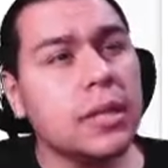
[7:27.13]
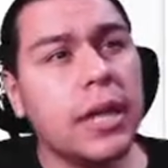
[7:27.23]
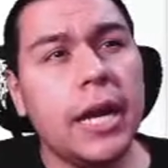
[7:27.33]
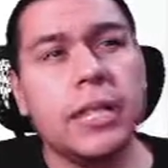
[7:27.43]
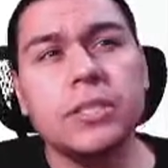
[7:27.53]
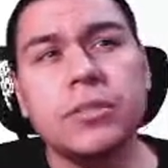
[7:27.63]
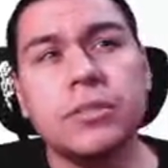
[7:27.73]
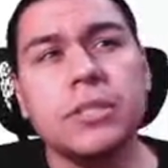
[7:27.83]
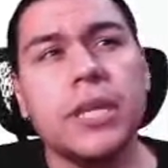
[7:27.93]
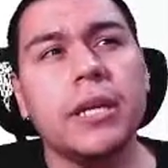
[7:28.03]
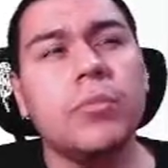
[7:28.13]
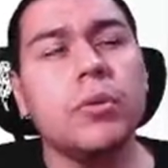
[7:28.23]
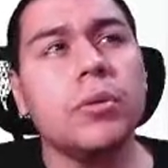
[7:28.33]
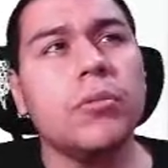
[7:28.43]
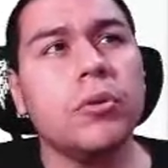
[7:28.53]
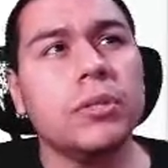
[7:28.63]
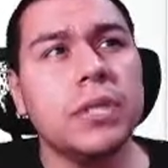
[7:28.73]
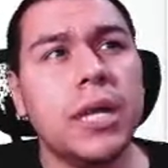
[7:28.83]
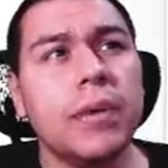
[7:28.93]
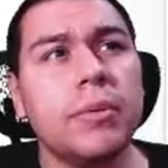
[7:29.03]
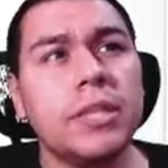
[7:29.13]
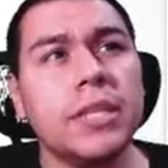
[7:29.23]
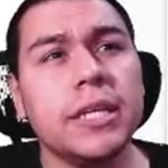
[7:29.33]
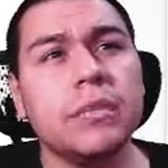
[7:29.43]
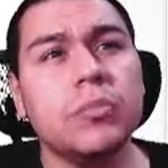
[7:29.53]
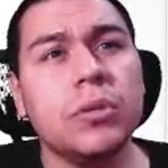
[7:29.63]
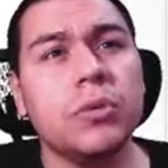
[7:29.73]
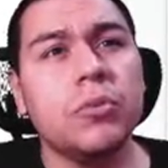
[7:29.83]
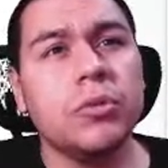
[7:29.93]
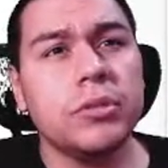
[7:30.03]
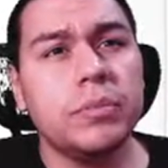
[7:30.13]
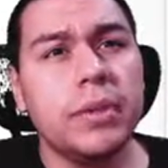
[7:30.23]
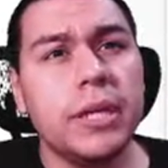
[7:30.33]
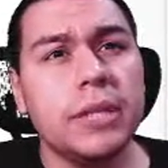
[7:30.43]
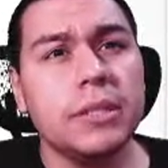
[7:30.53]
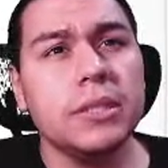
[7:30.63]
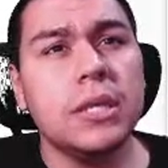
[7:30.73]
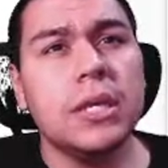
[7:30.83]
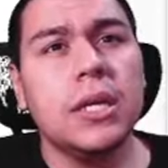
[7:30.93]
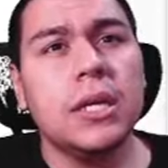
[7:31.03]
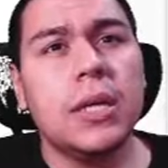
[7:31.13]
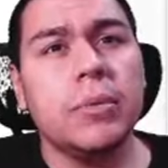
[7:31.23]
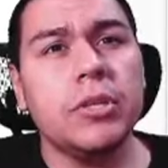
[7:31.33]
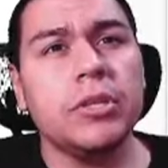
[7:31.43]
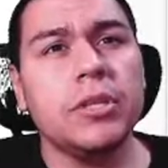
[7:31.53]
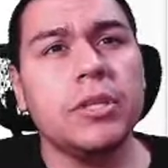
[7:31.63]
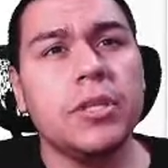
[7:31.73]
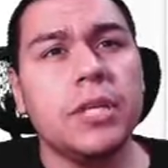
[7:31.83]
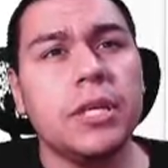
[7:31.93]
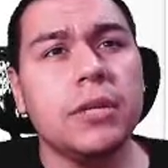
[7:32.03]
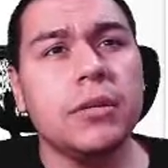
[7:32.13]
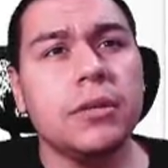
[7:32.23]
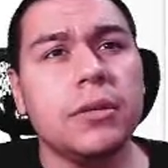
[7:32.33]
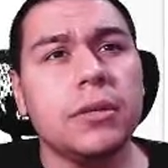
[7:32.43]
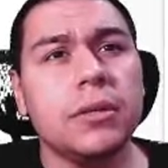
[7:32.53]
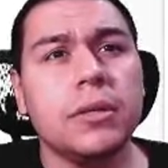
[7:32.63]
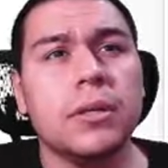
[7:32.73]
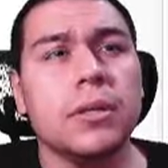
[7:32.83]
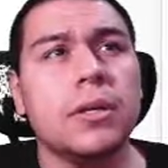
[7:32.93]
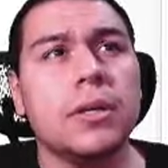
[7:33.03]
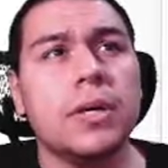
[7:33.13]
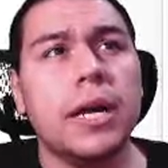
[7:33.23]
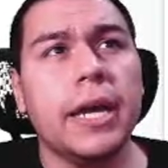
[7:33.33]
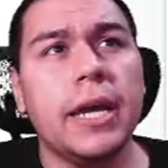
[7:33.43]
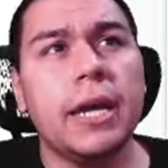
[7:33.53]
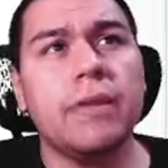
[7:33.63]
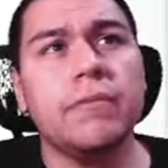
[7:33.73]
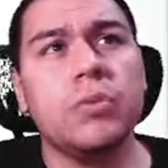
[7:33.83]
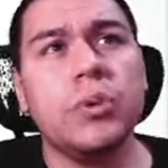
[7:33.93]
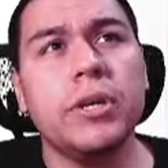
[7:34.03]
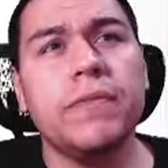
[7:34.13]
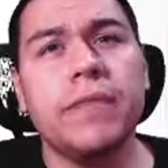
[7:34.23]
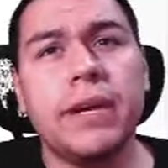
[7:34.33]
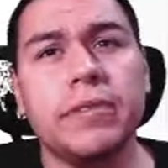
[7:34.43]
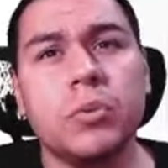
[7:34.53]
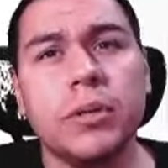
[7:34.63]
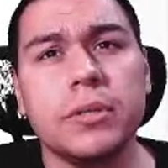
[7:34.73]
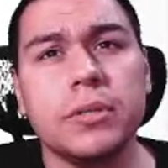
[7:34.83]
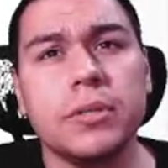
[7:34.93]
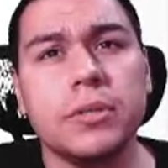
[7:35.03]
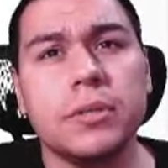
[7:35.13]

kind of starts to take more and more time, and it takes more and more space. I mean, you can look here. I have 25 squares.